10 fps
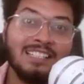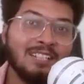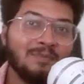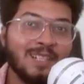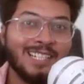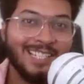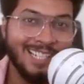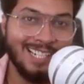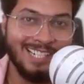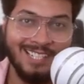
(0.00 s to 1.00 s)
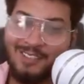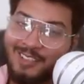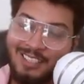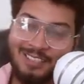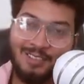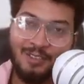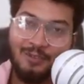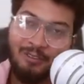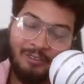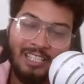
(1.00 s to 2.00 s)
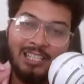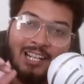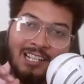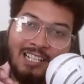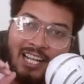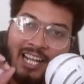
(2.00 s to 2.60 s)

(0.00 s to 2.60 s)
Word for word: than midjourney okay so we will learn